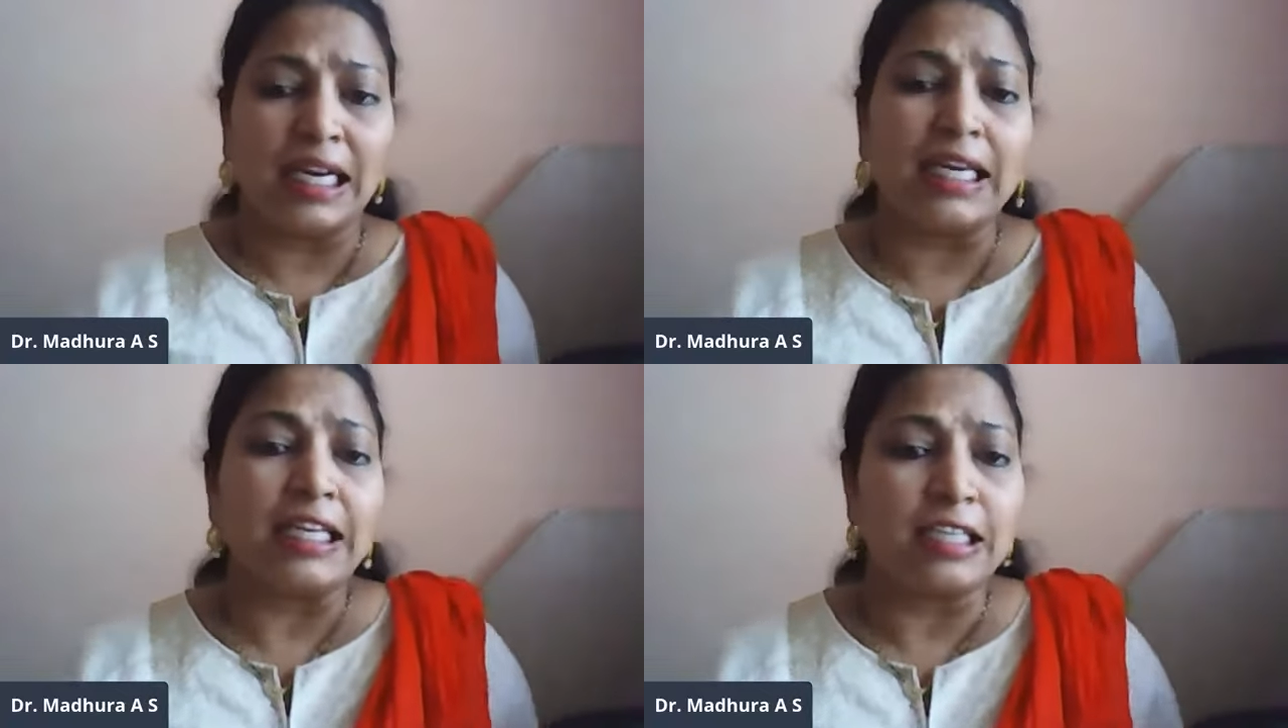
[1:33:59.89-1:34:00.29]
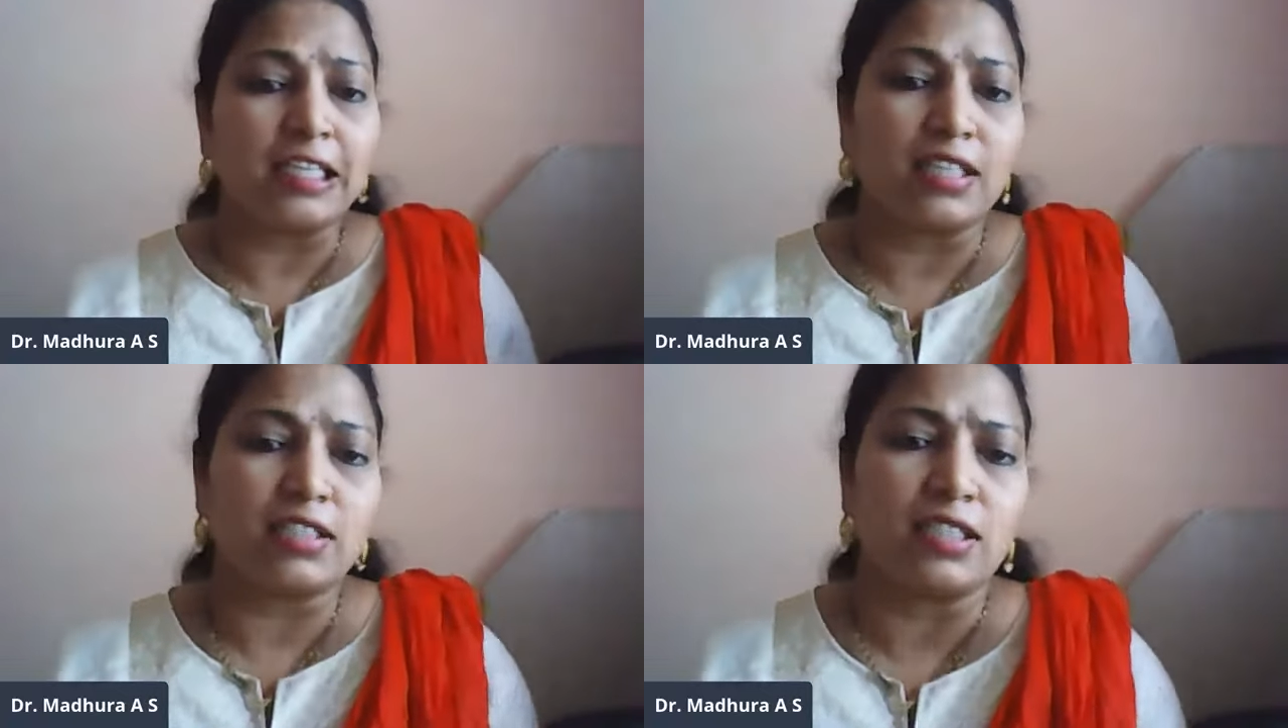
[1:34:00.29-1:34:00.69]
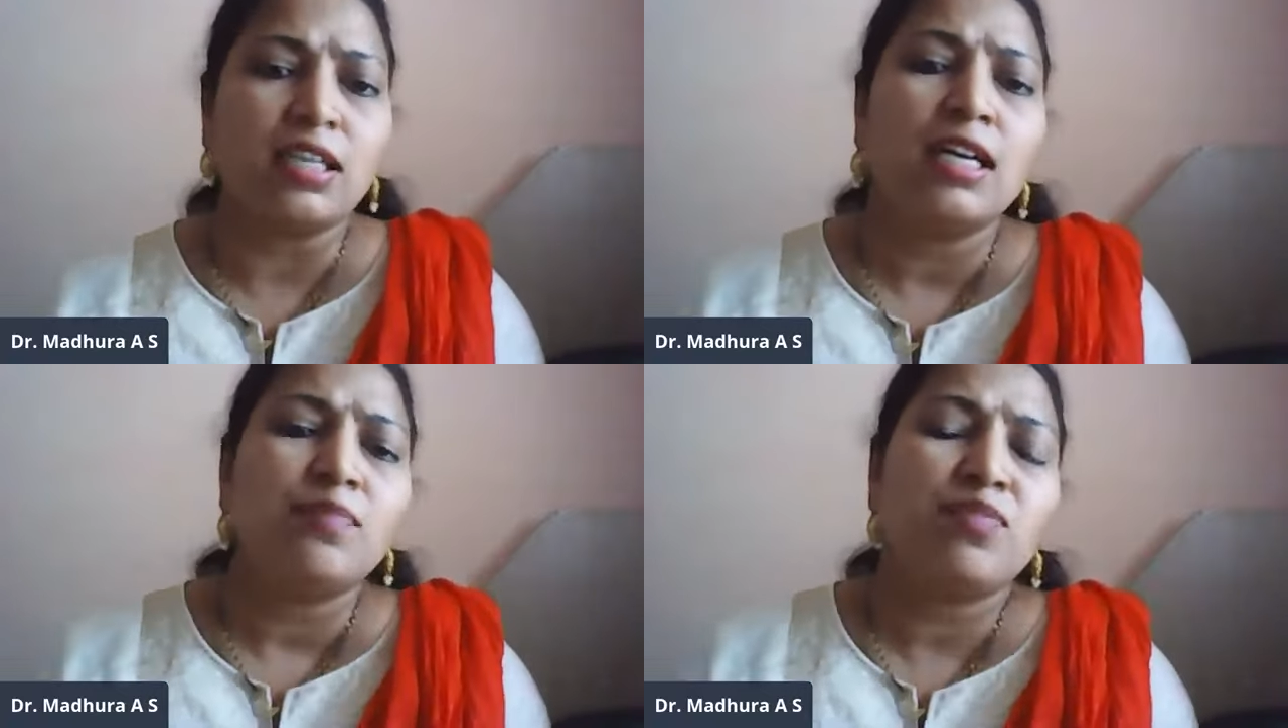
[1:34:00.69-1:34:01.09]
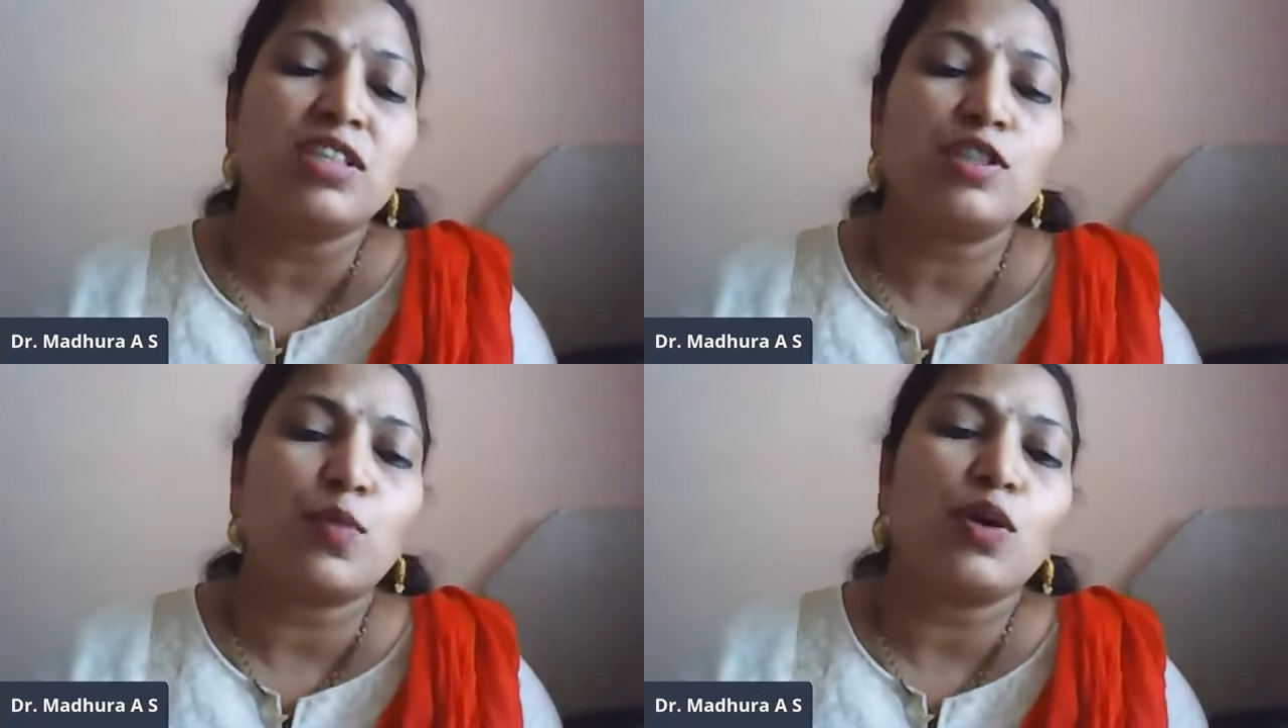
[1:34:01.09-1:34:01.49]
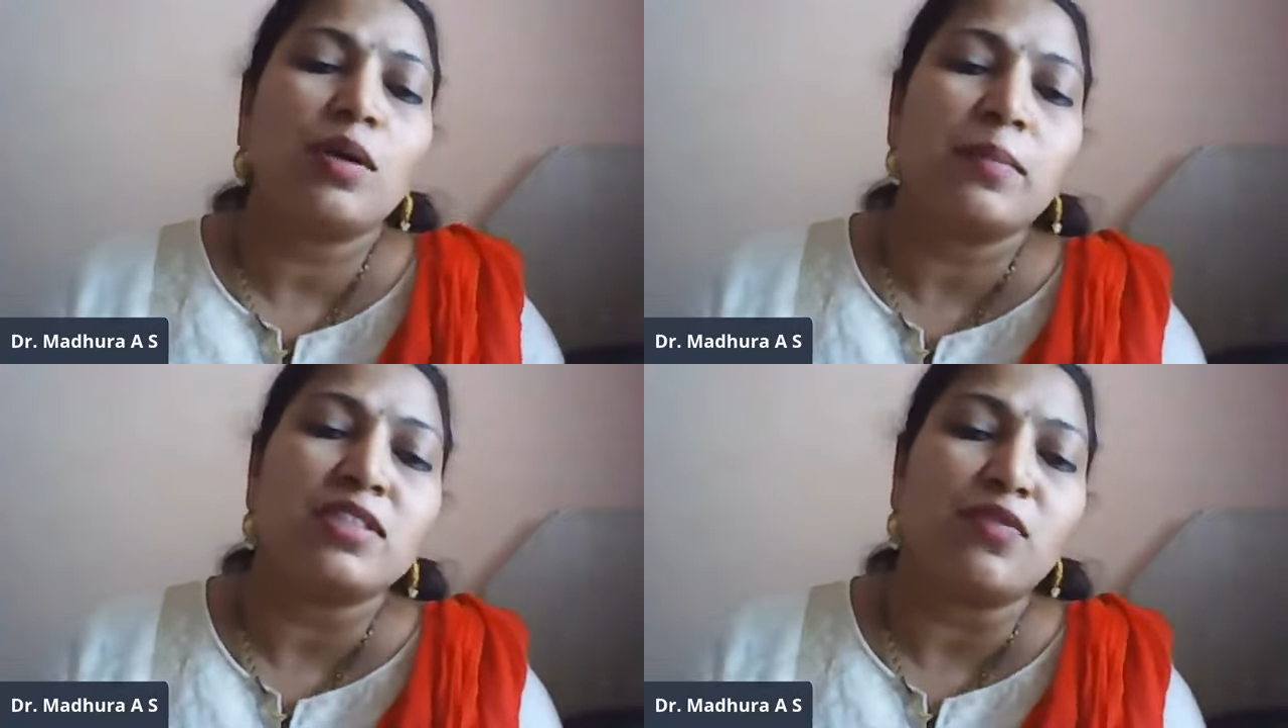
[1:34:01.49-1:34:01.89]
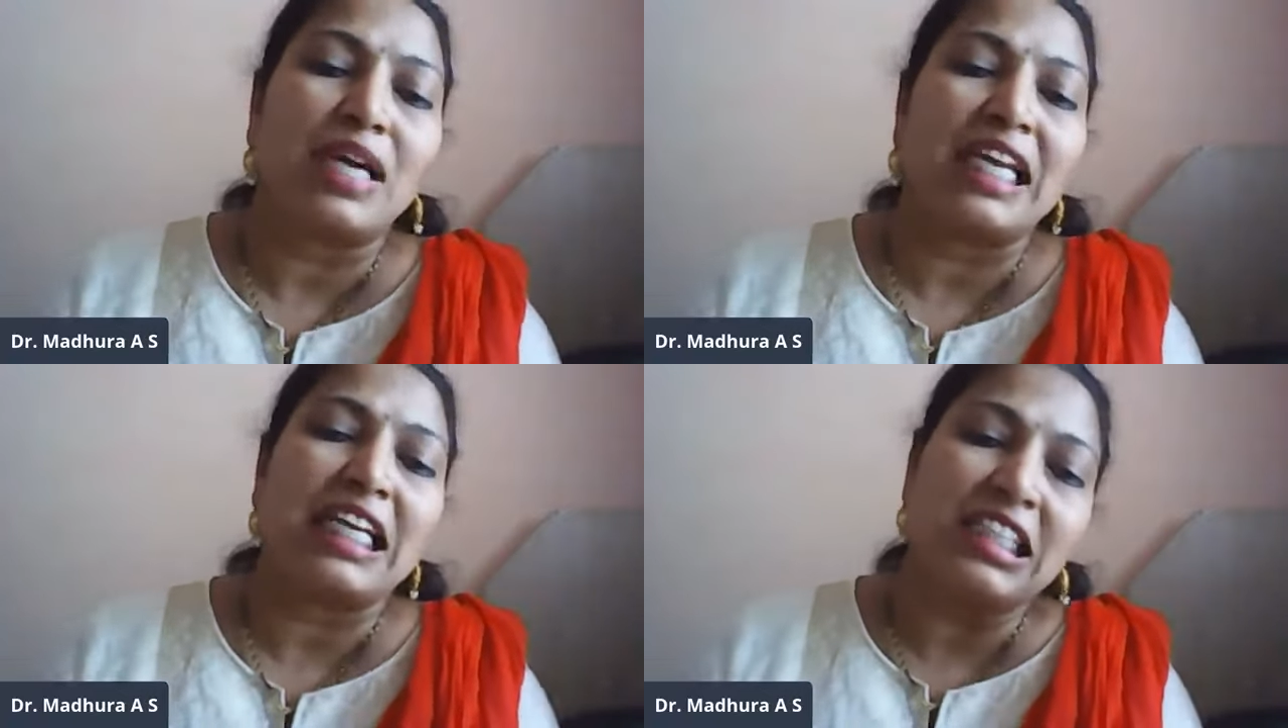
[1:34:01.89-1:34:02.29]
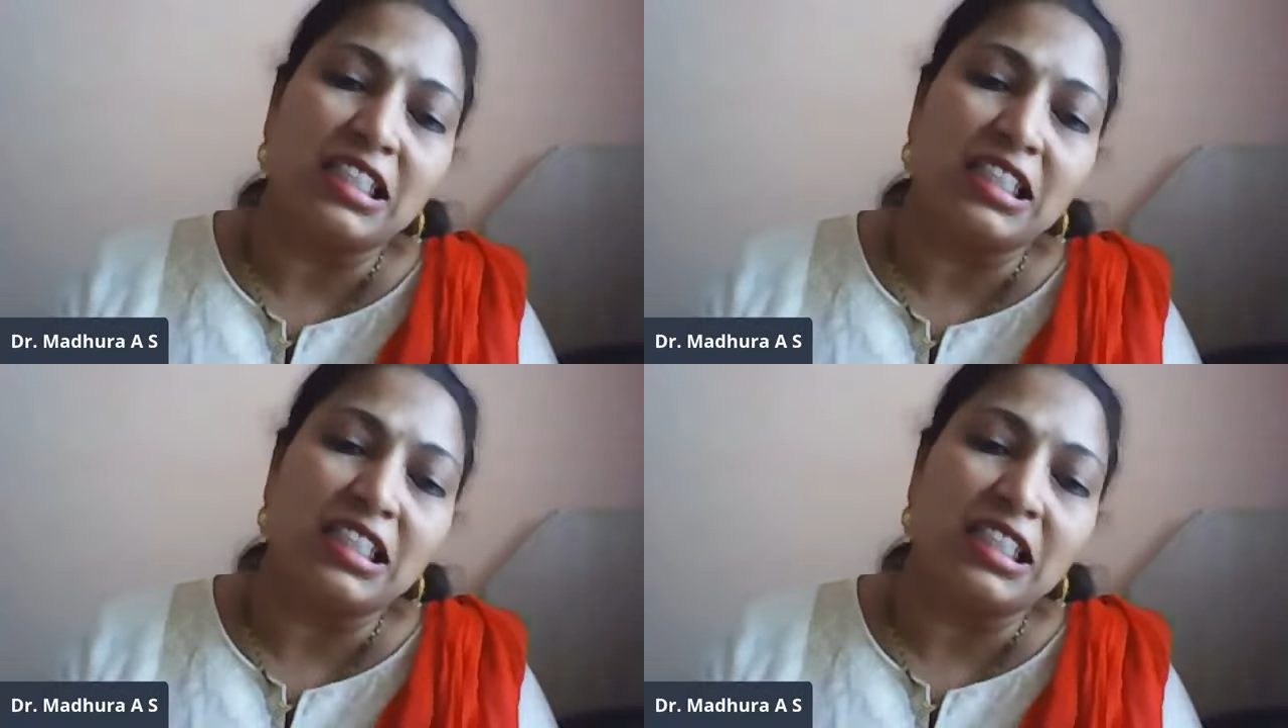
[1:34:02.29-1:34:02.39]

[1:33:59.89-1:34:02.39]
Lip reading: an introduction. This poem is a very